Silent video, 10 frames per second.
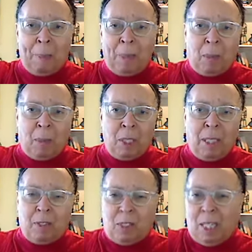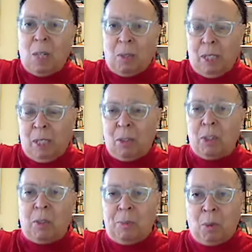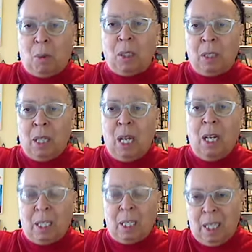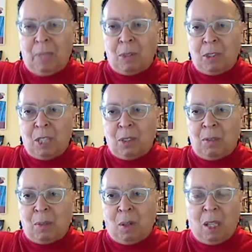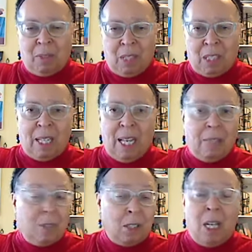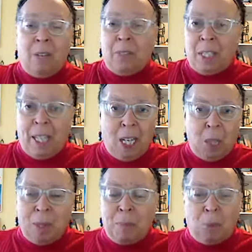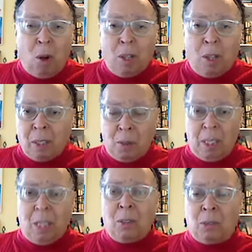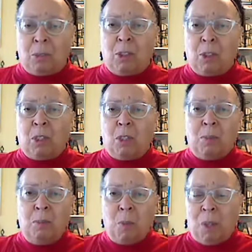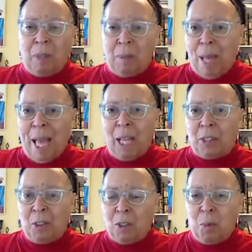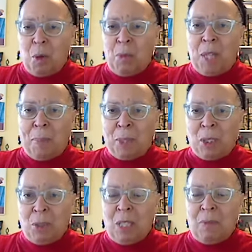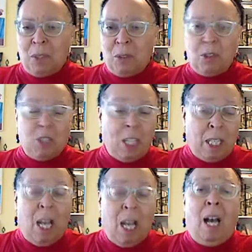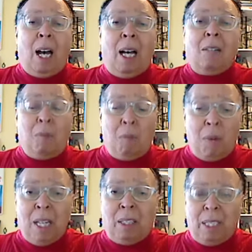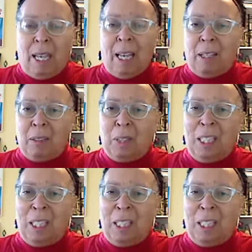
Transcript: and we're going to say credentials are important, a conversation for all of us to have is, then how do we broaden credentials so that there's more of a match? There's more of an opportunity for you to say, I really have